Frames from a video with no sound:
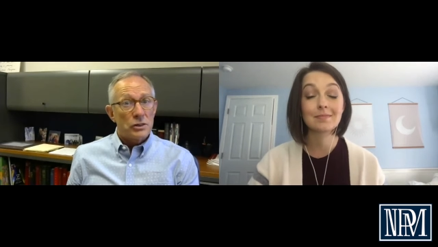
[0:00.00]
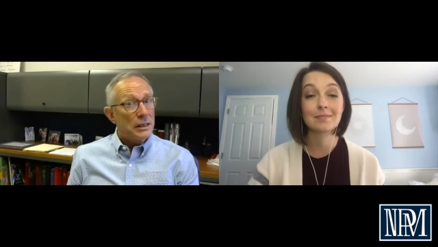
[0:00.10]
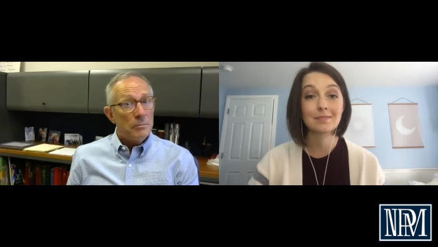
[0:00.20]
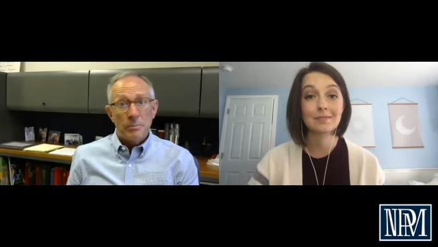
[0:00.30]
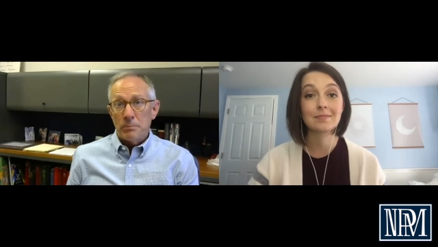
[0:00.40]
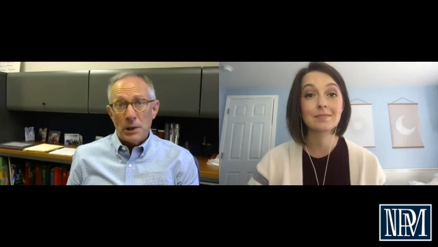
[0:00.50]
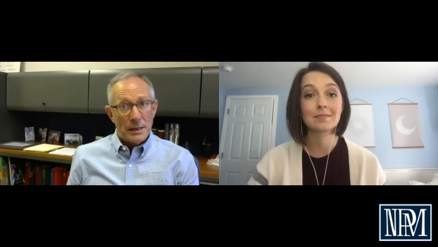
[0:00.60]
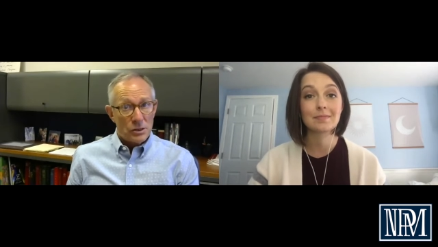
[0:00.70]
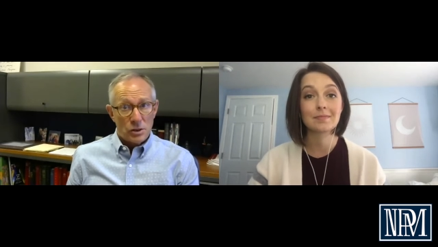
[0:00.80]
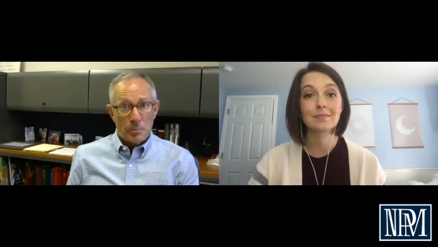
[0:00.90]
Speaker 1: need
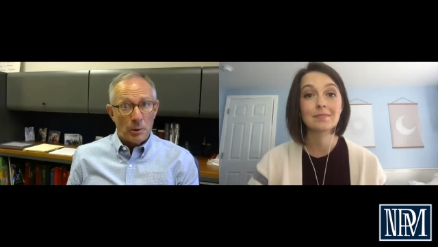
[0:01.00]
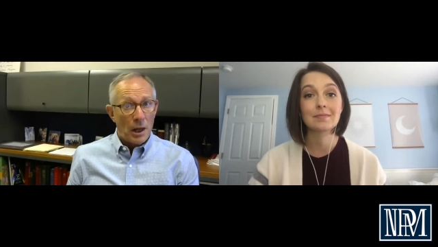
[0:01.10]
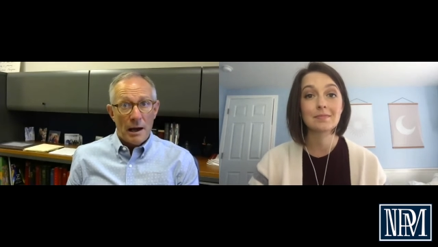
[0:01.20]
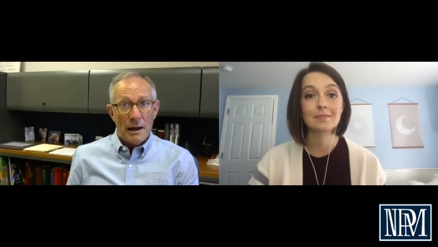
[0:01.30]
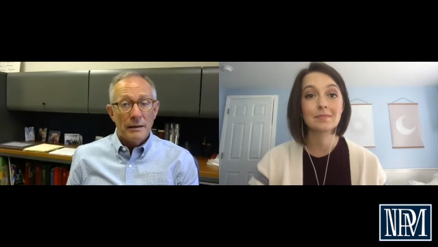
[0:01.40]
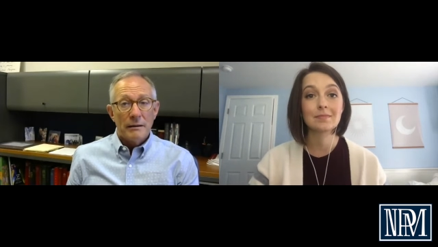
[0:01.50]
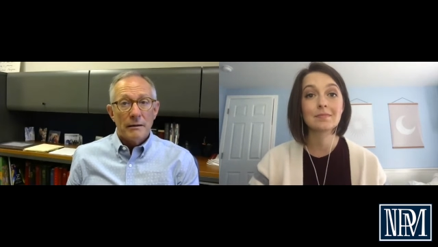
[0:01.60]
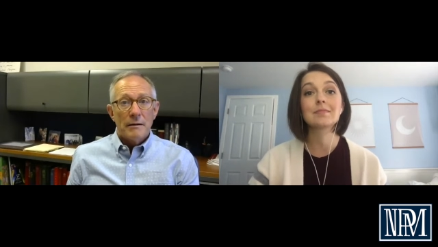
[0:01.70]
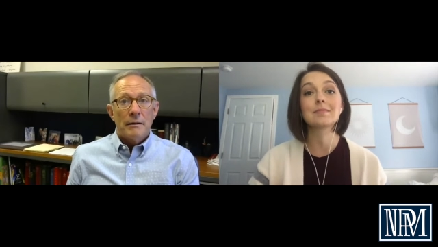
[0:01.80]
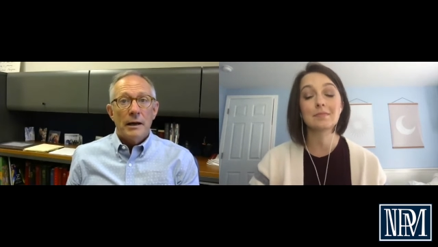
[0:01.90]
places to play,
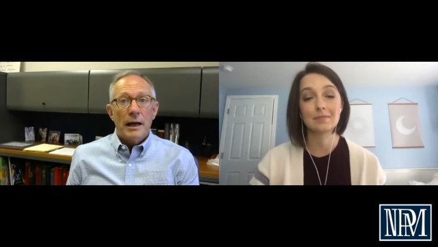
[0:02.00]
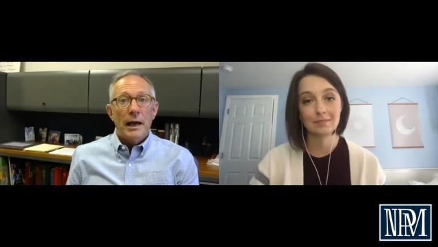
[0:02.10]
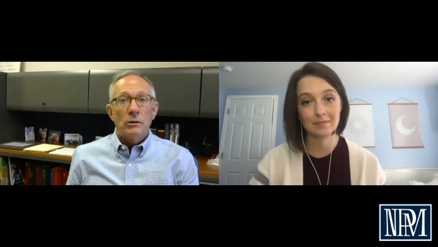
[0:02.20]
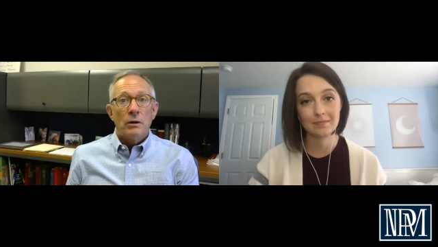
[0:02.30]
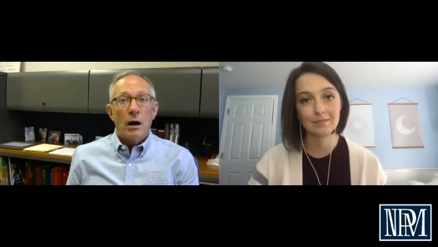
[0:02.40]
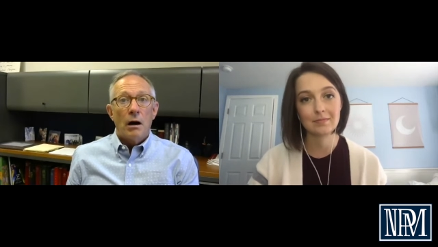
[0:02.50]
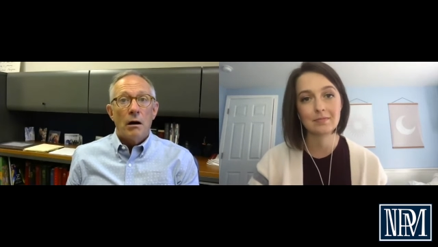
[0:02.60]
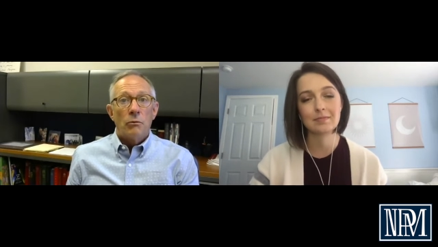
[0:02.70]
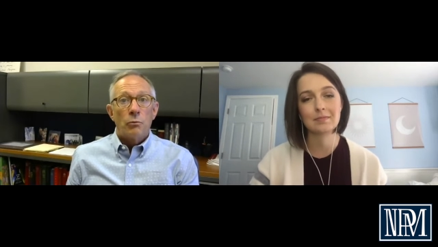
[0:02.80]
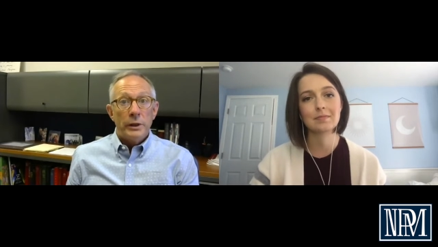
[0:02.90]
and uh,
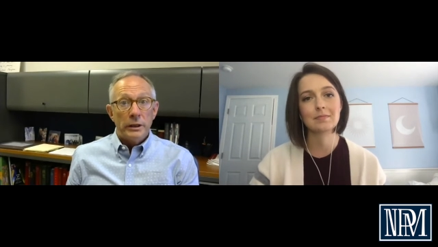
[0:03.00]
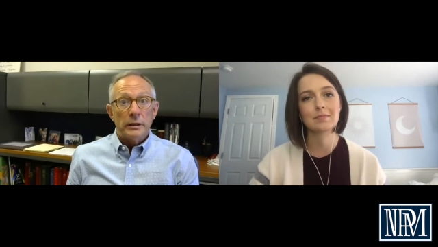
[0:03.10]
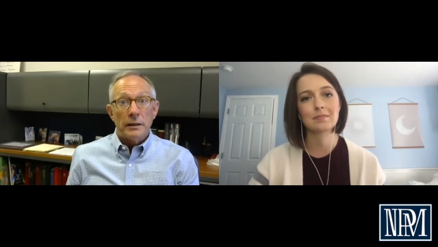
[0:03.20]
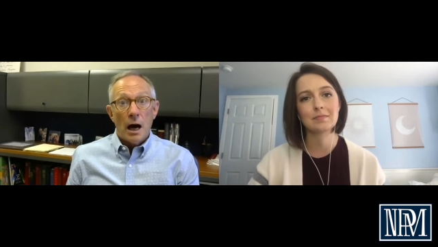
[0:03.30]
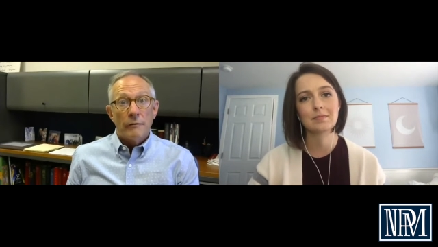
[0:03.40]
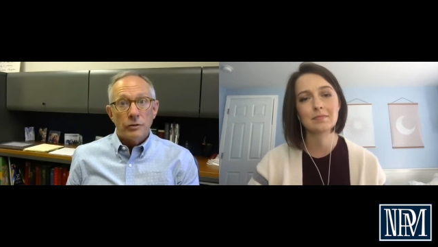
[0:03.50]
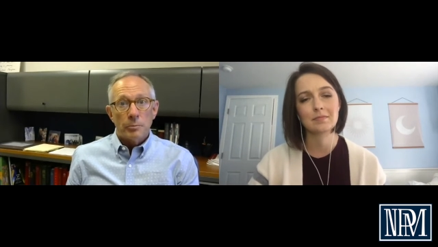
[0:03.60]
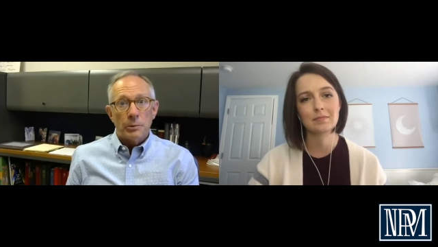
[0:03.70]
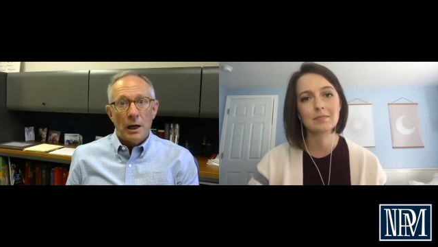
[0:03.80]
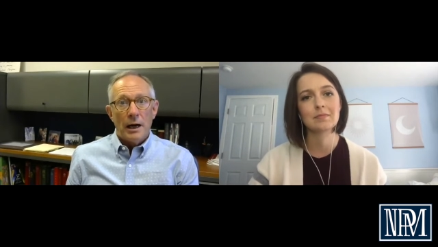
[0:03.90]
really love to
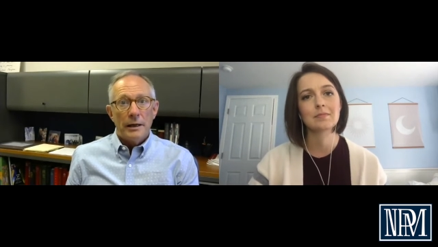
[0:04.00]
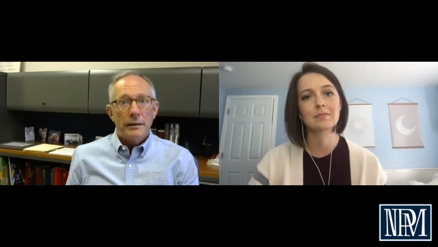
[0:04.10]
play.